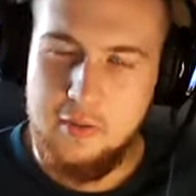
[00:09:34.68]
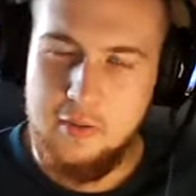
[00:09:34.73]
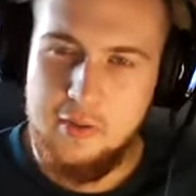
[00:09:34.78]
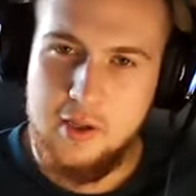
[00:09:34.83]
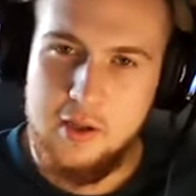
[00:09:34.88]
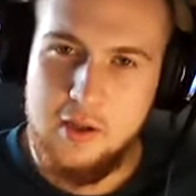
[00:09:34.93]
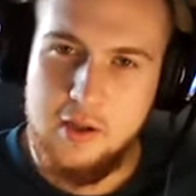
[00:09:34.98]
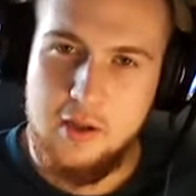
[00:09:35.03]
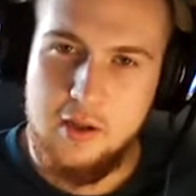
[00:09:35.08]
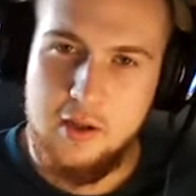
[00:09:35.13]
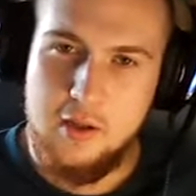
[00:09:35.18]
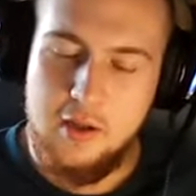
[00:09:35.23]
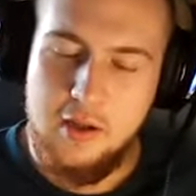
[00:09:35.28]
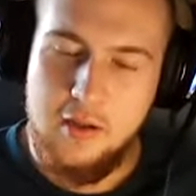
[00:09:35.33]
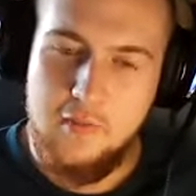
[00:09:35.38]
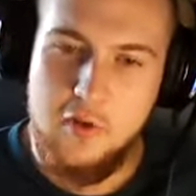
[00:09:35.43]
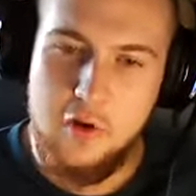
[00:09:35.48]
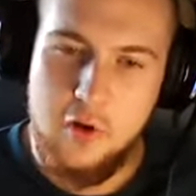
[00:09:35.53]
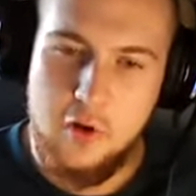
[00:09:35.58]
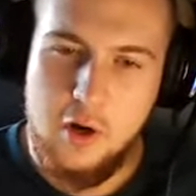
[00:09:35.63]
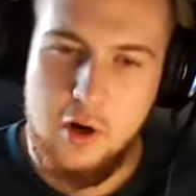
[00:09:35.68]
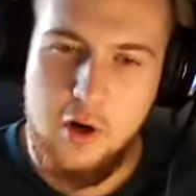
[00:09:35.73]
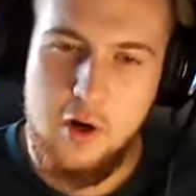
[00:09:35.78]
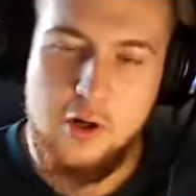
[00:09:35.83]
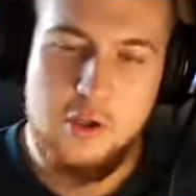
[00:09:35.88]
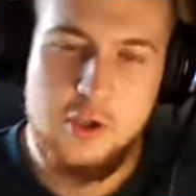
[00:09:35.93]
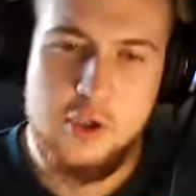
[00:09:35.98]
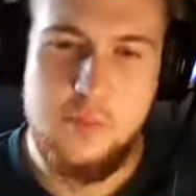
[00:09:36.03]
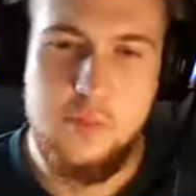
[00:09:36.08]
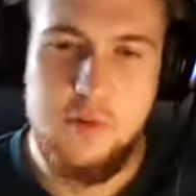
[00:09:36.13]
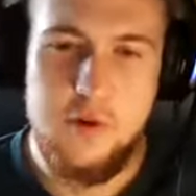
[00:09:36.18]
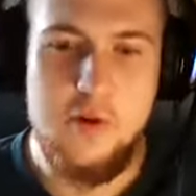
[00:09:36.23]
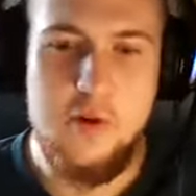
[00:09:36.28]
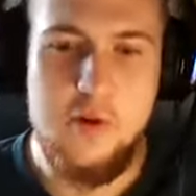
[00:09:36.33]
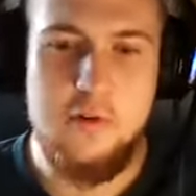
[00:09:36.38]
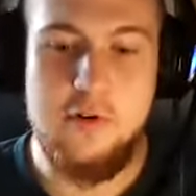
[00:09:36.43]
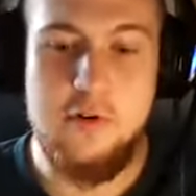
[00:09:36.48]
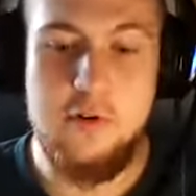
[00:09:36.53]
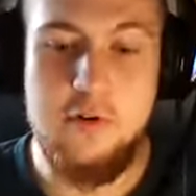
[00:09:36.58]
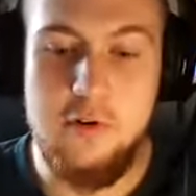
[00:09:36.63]
think if you're
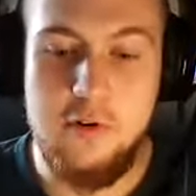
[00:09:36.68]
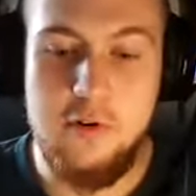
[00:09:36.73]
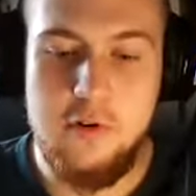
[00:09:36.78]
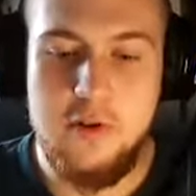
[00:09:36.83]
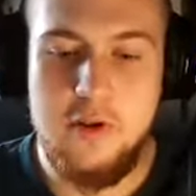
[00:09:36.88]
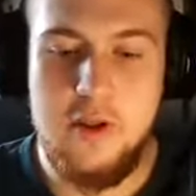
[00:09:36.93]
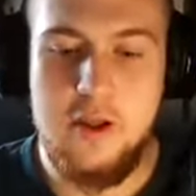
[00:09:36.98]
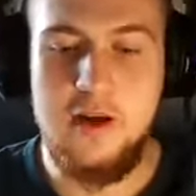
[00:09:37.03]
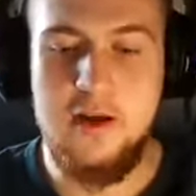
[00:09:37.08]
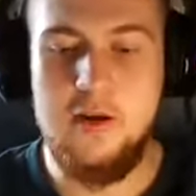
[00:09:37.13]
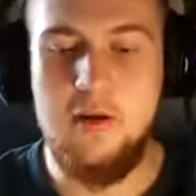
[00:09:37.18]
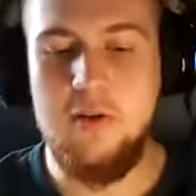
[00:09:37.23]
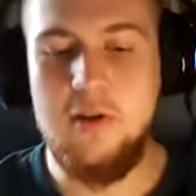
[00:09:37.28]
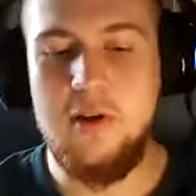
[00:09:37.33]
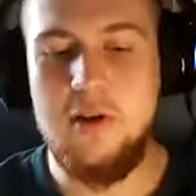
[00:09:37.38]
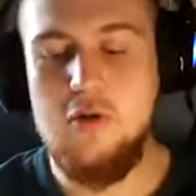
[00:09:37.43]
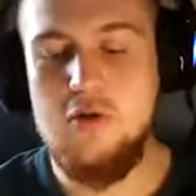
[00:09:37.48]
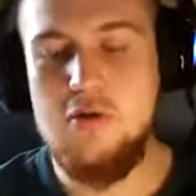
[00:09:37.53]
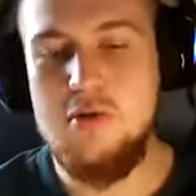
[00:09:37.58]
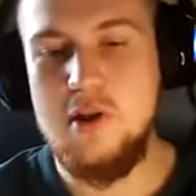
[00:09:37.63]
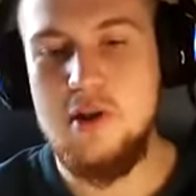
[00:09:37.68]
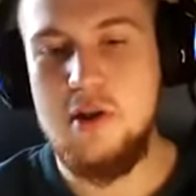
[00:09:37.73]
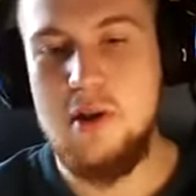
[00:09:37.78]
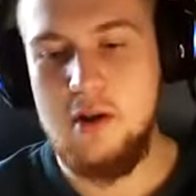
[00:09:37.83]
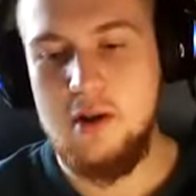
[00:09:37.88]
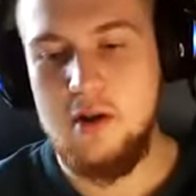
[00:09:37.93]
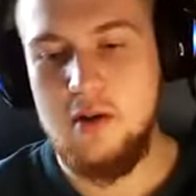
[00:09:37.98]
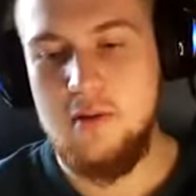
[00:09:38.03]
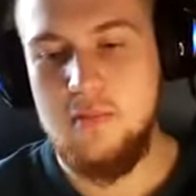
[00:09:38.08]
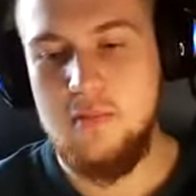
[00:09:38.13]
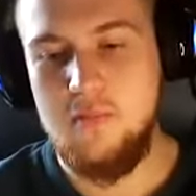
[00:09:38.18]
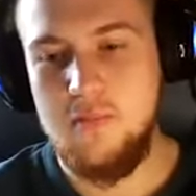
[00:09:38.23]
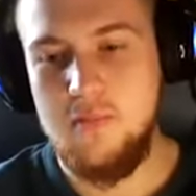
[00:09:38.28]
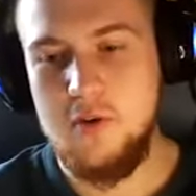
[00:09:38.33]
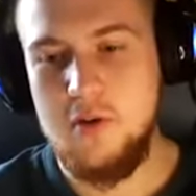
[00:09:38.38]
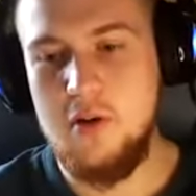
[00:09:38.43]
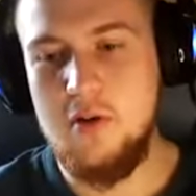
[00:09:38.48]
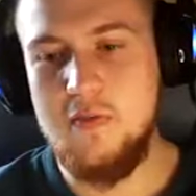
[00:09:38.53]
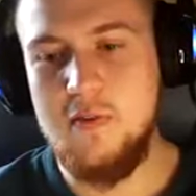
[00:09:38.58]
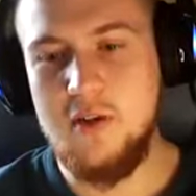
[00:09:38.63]
entrepreneurial, then I don't think you need like
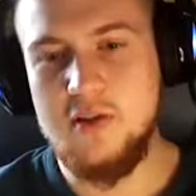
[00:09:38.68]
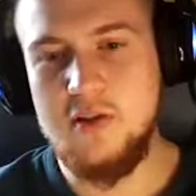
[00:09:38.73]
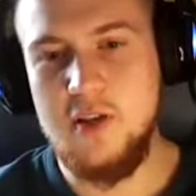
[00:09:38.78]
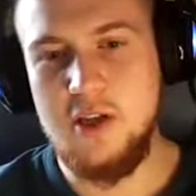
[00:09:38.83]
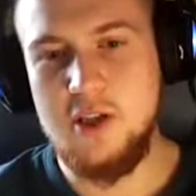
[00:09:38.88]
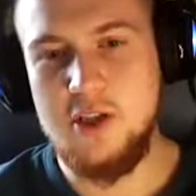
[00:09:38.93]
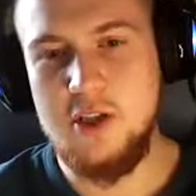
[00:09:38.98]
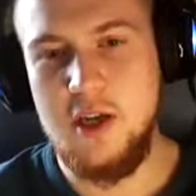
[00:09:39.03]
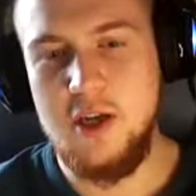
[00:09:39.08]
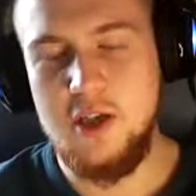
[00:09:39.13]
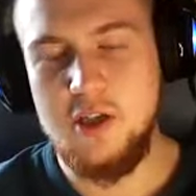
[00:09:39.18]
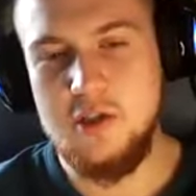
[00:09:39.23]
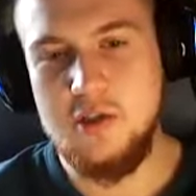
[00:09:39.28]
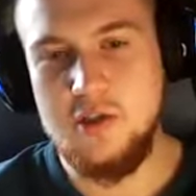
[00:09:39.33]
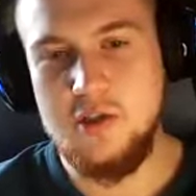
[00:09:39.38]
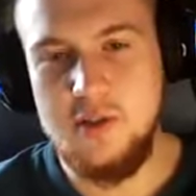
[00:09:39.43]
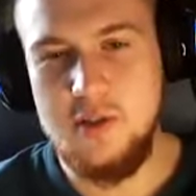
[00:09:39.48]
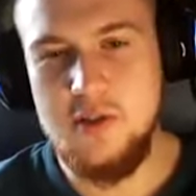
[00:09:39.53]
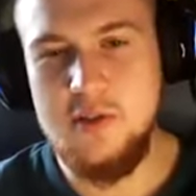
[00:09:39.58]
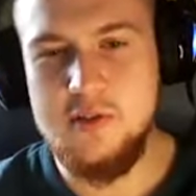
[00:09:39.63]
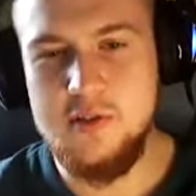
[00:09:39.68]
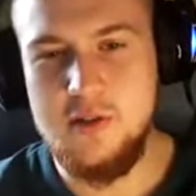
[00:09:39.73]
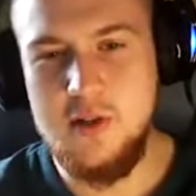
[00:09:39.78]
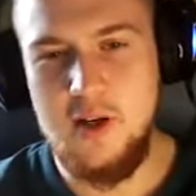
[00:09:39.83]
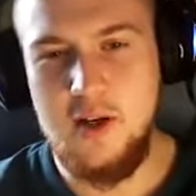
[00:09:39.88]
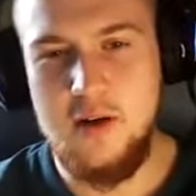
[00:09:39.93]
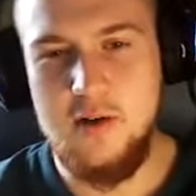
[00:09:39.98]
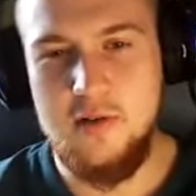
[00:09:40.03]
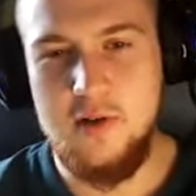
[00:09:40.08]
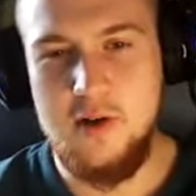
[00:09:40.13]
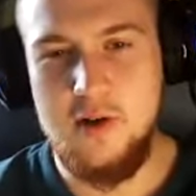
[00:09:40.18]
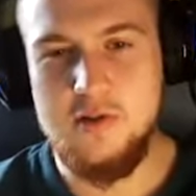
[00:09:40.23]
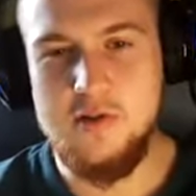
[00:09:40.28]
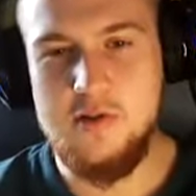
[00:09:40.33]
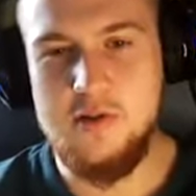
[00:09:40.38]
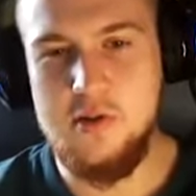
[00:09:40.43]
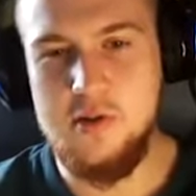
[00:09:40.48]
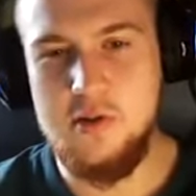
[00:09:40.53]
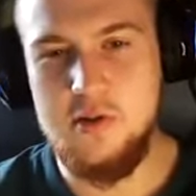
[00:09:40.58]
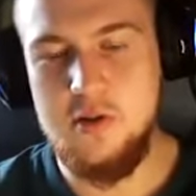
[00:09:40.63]
university education to get you to that, right?
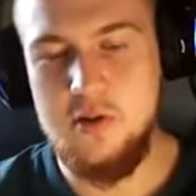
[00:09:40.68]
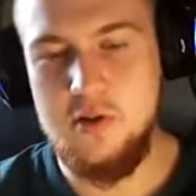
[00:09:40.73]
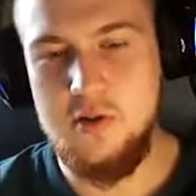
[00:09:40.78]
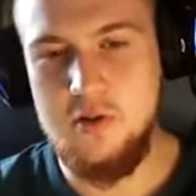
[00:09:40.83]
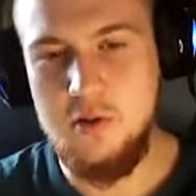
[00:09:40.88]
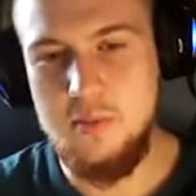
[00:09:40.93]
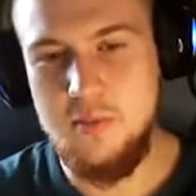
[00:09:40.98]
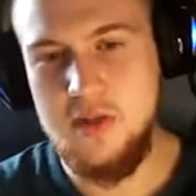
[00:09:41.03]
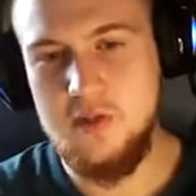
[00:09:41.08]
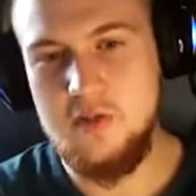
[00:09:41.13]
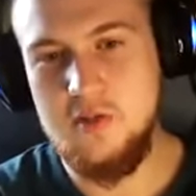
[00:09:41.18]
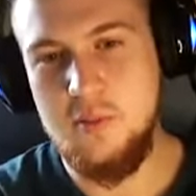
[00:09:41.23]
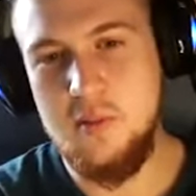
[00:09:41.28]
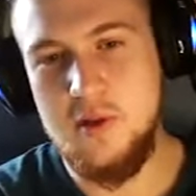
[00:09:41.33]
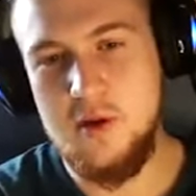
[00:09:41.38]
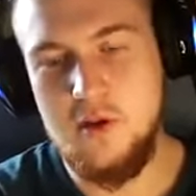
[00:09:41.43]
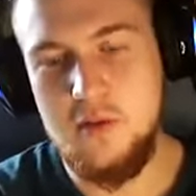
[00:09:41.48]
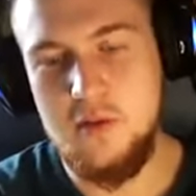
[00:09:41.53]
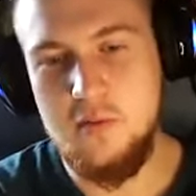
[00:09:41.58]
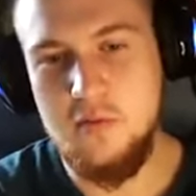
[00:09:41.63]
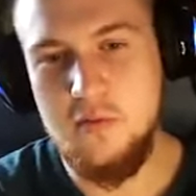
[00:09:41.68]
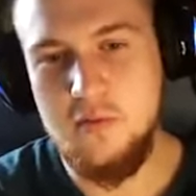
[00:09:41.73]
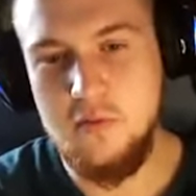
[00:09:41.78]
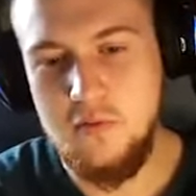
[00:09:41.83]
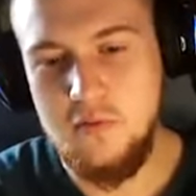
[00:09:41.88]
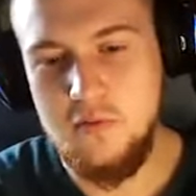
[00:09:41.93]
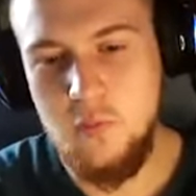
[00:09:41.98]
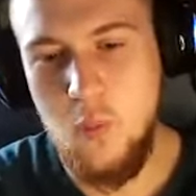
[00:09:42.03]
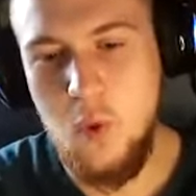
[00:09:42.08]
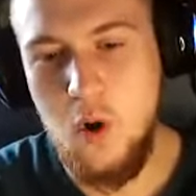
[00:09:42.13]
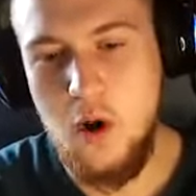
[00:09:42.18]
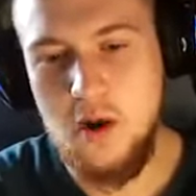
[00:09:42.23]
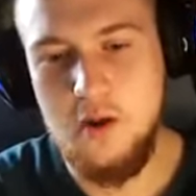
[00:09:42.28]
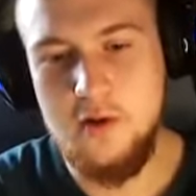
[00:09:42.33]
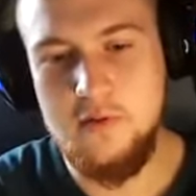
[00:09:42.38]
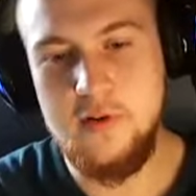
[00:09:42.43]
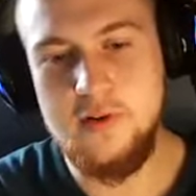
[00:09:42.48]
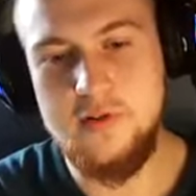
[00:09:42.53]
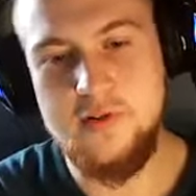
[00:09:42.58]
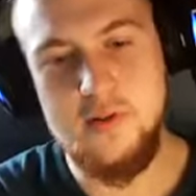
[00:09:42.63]
So your main topic of why
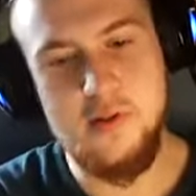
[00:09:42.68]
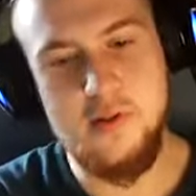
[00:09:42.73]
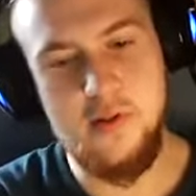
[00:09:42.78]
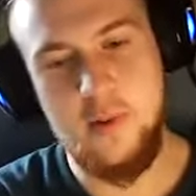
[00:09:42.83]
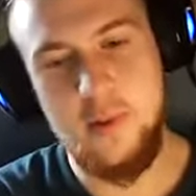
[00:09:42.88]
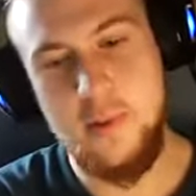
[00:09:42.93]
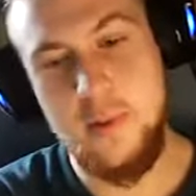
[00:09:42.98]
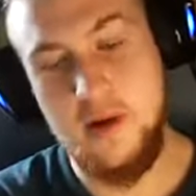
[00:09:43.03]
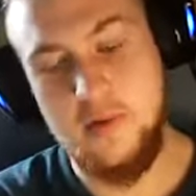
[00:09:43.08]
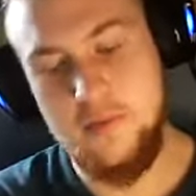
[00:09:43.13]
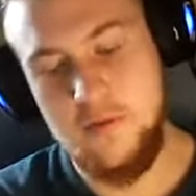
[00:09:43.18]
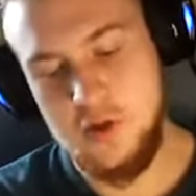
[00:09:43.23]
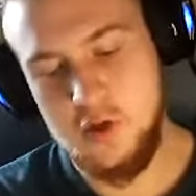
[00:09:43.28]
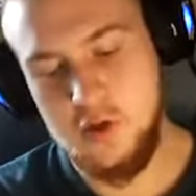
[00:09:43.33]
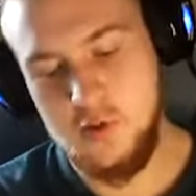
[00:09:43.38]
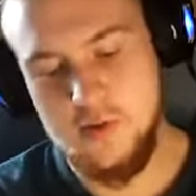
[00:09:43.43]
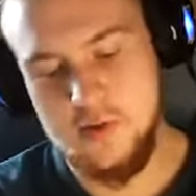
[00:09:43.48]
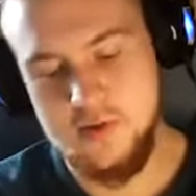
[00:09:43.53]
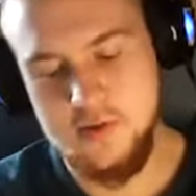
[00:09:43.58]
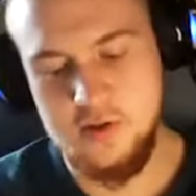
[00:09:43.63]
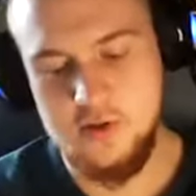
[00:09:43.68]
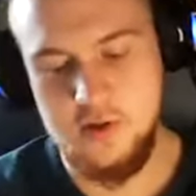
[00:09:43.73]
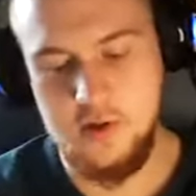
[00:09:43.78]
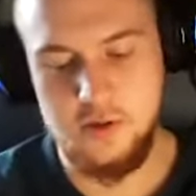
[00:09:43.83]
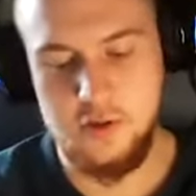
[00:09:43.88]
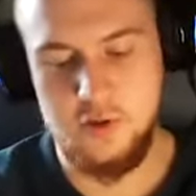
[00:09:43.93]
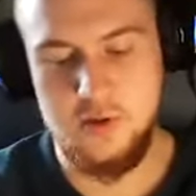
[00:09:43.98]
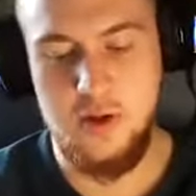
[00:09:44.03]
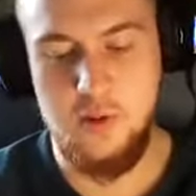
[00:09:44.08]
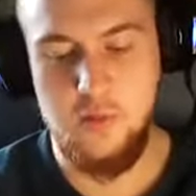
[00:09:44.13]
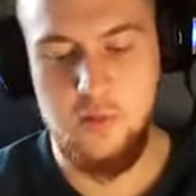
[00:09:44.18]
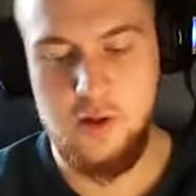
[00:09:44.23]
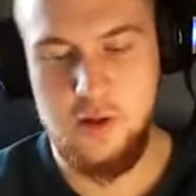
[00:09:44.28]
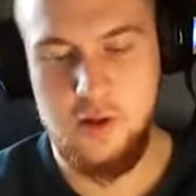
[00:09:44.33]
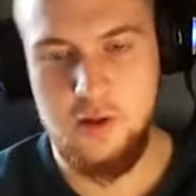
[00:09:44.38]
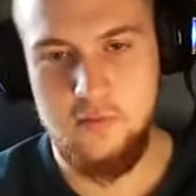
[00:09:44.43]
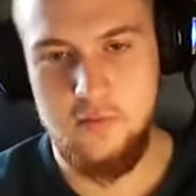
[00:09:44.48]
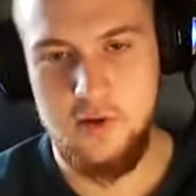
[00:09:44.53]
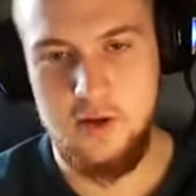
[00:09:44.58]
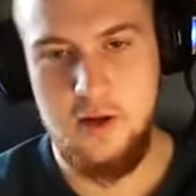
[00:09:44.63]
university is going to be beneficial is the social
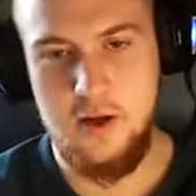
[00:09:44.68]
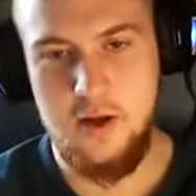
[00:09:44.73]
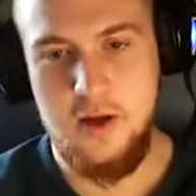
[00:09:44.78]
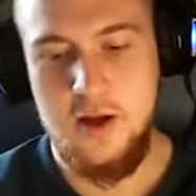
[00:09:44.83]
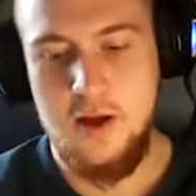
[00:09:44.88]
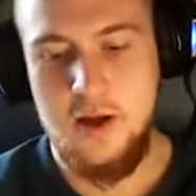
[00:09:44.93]
networking, right?